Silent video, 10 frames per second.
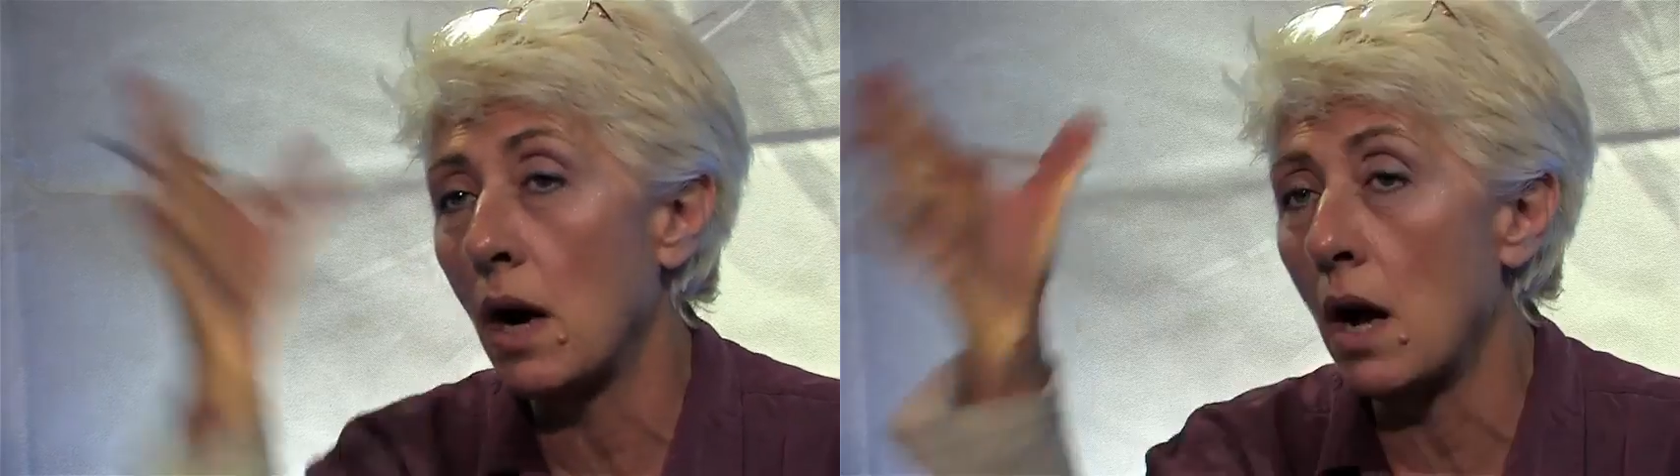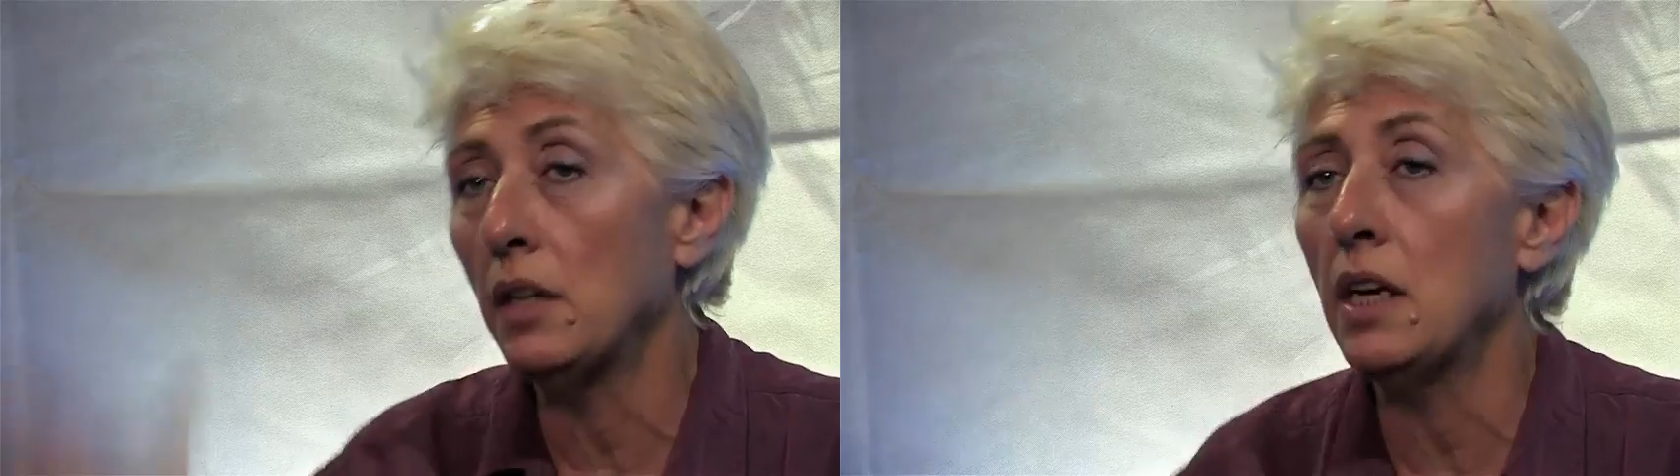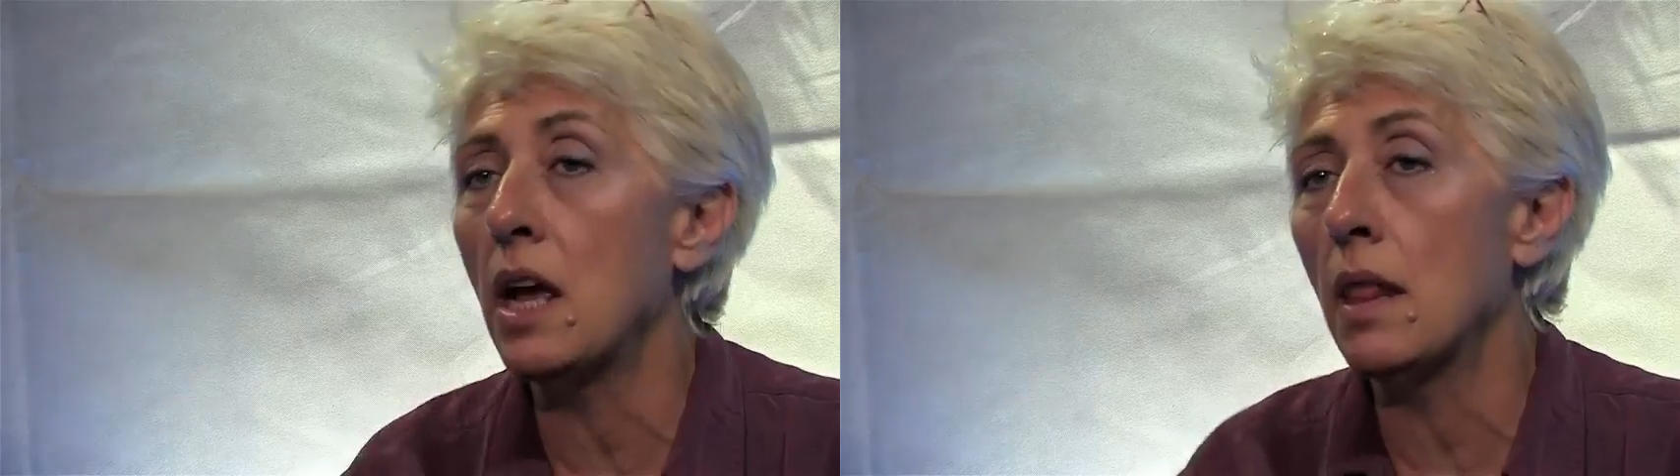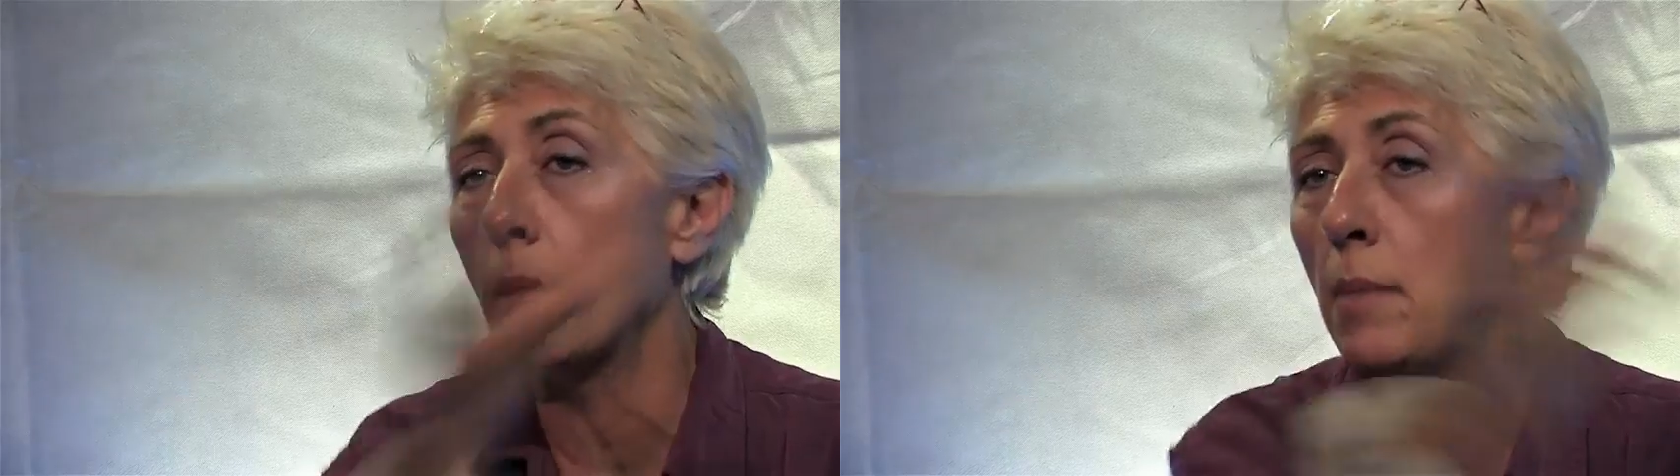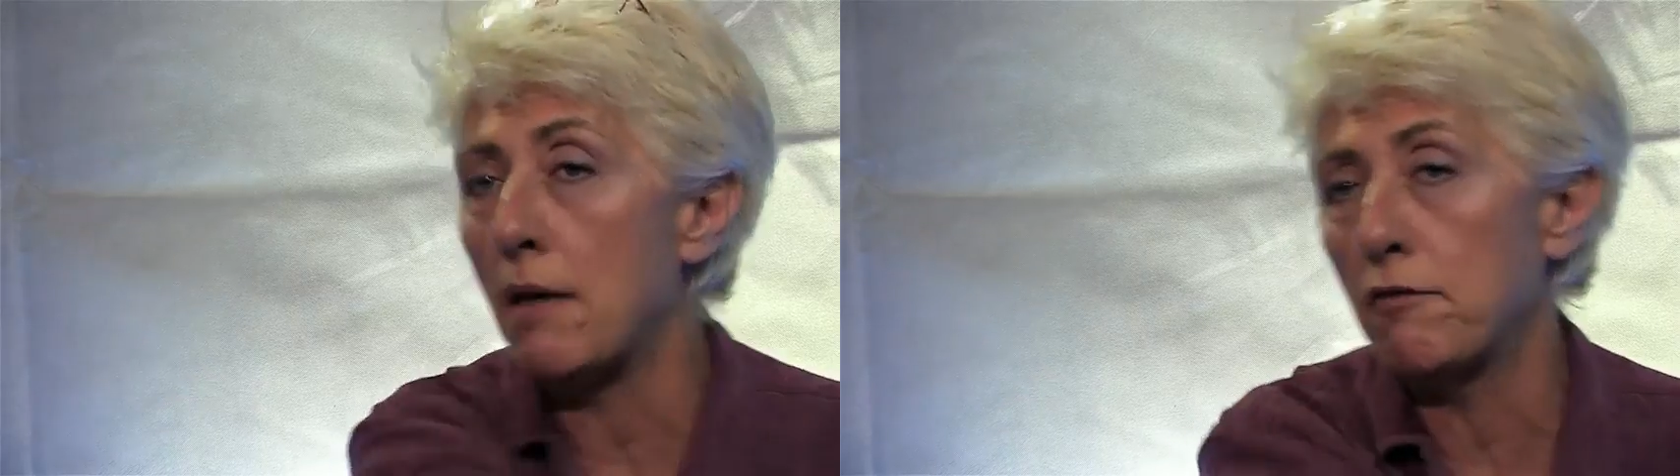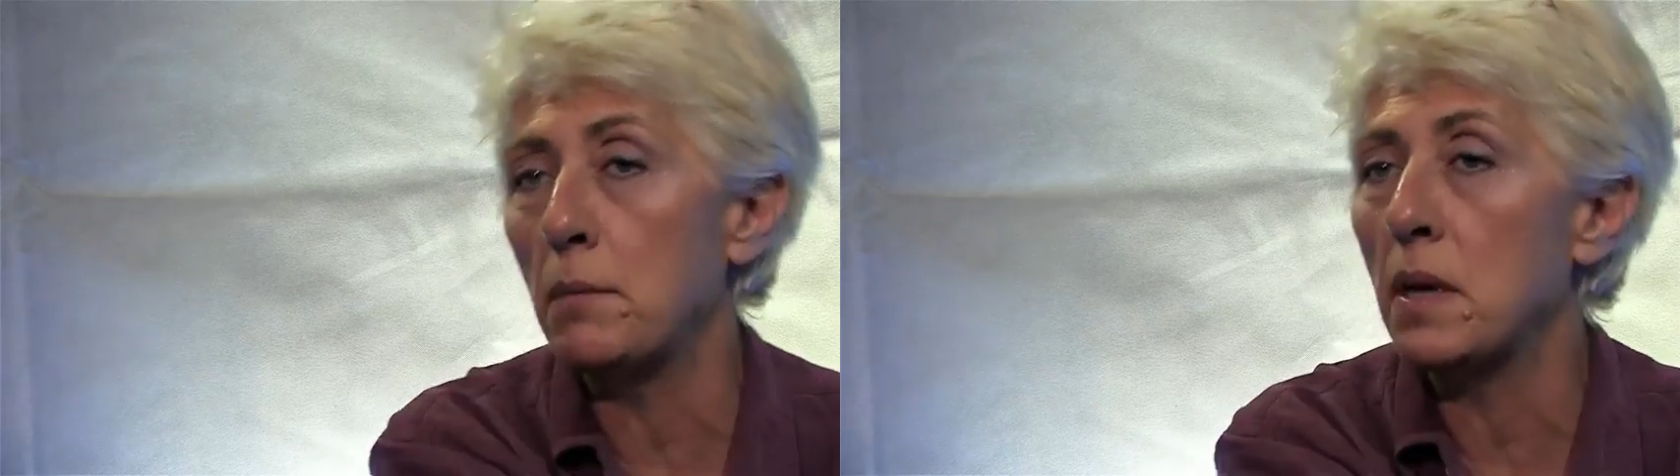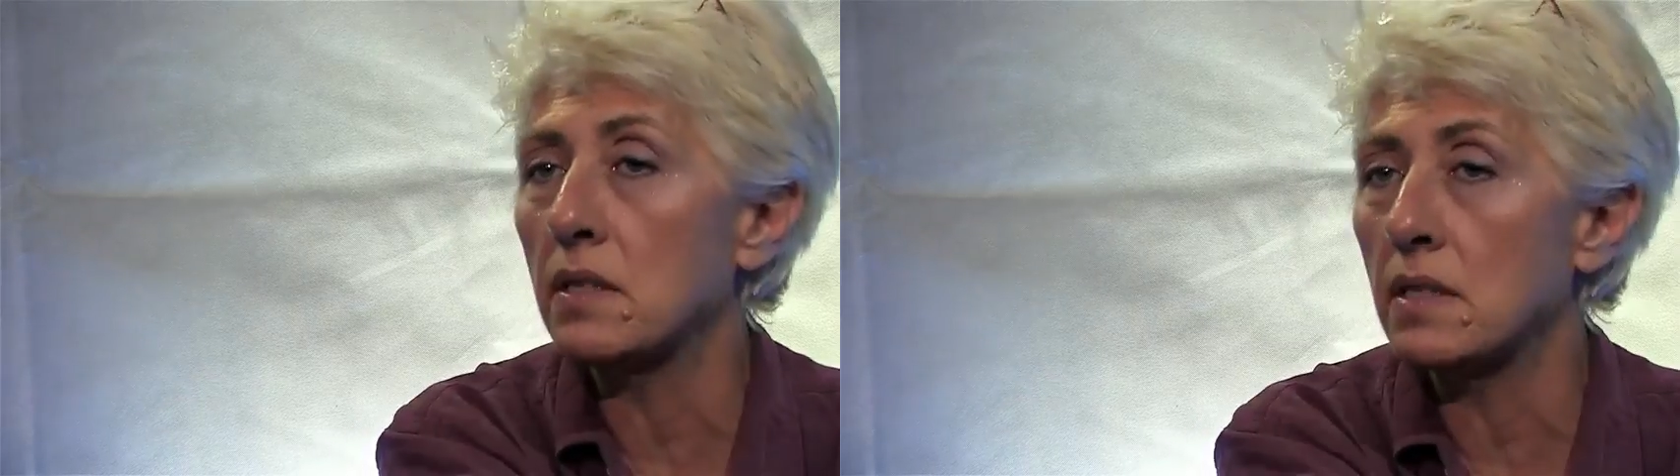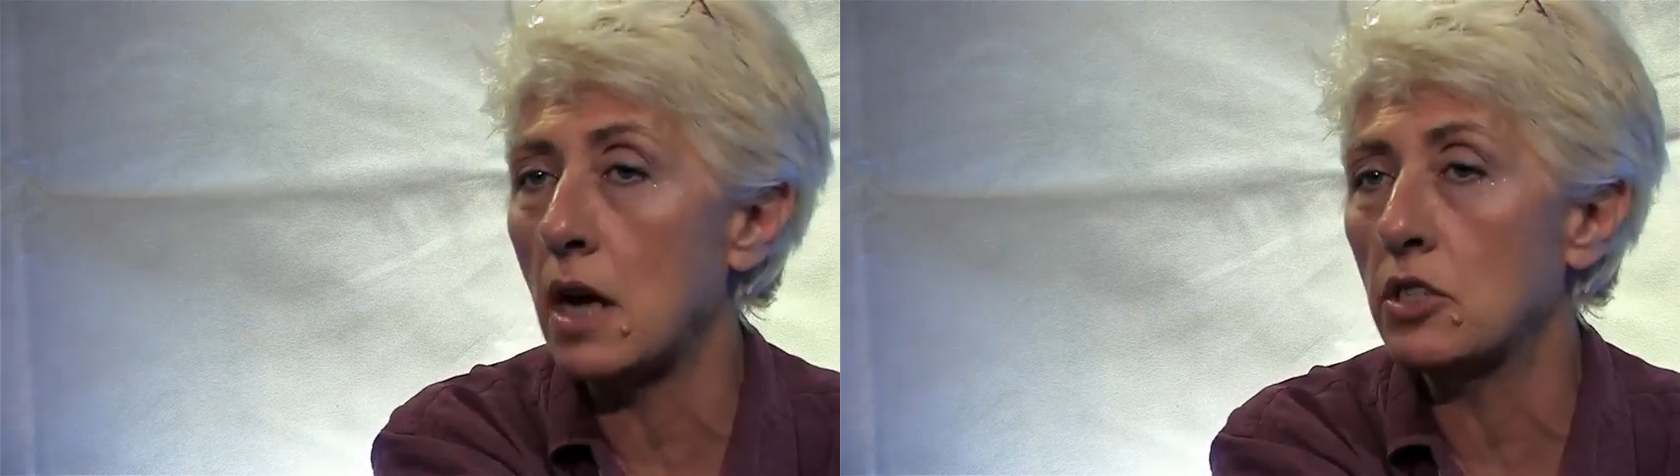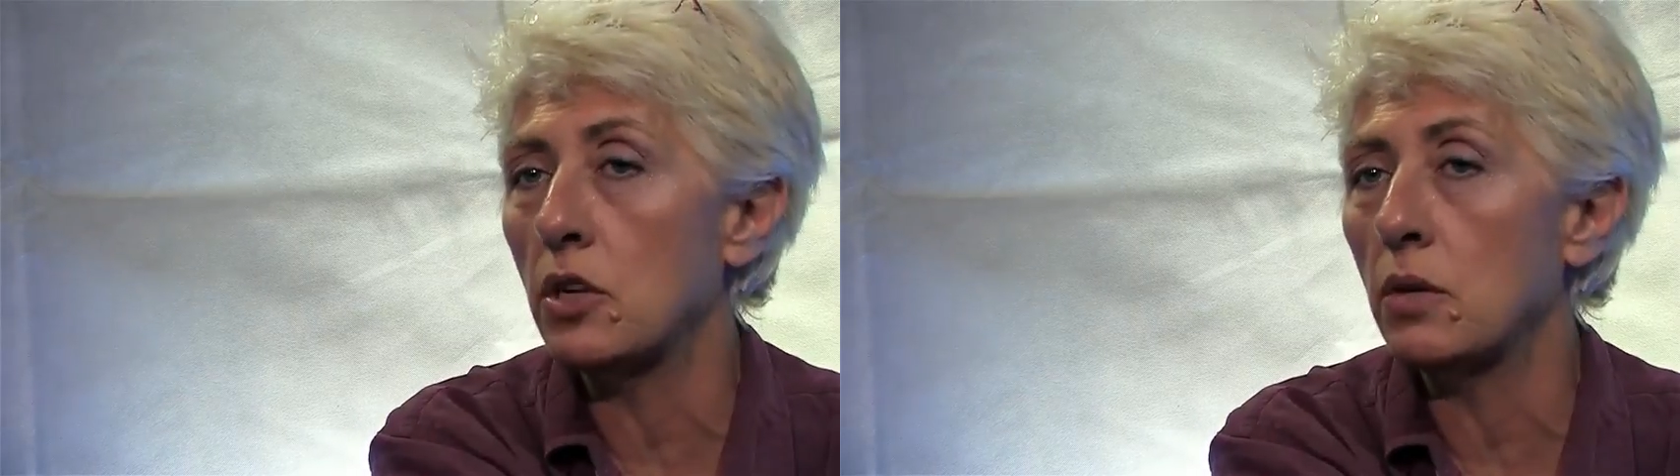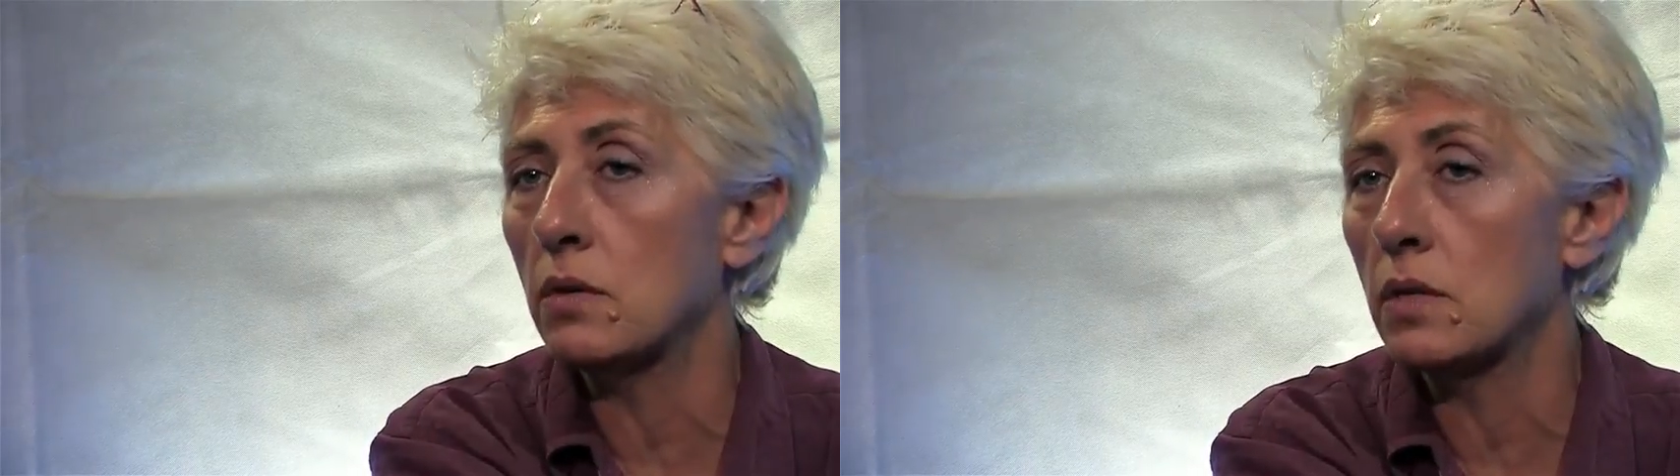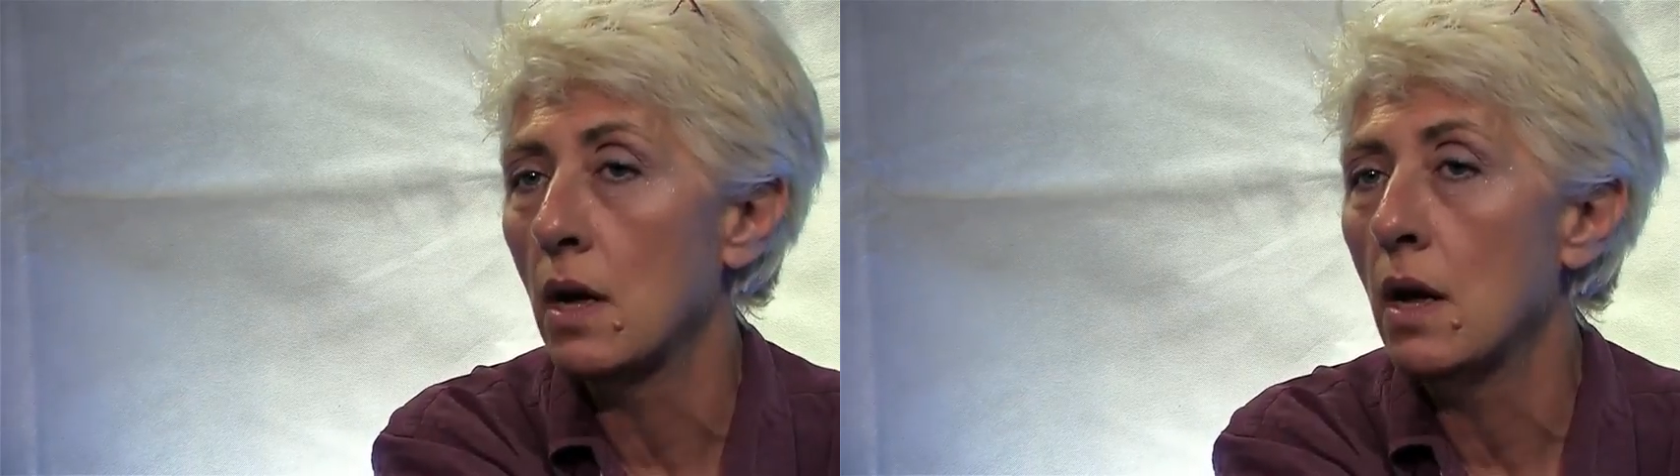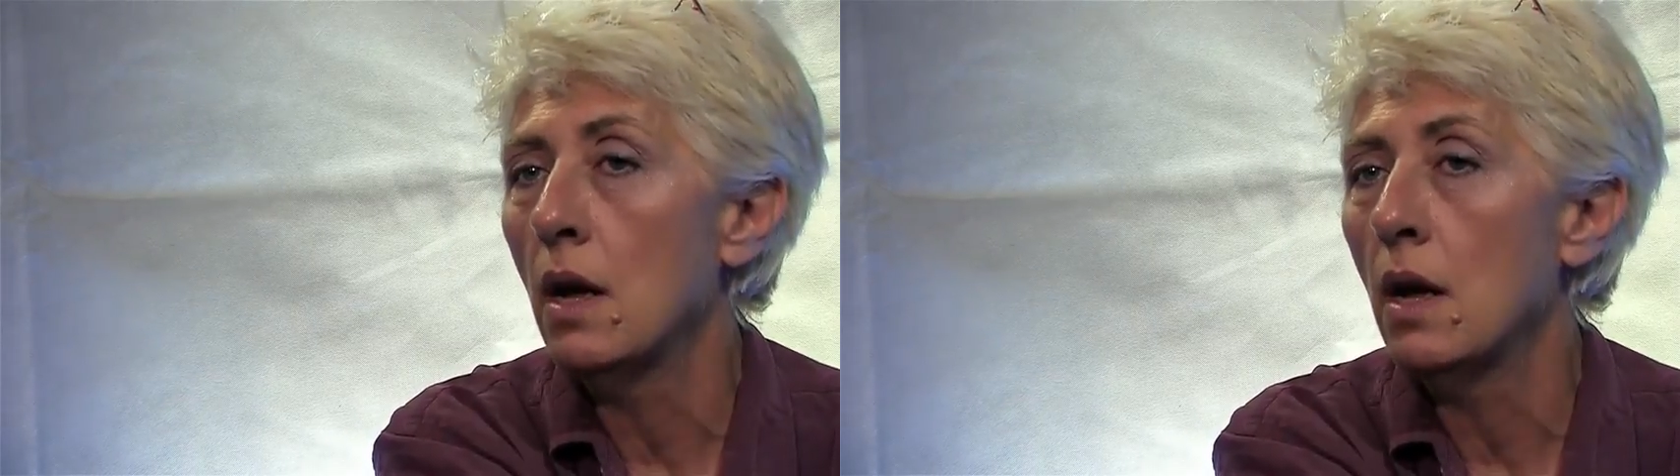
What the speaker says: Kali and the Baphomet statues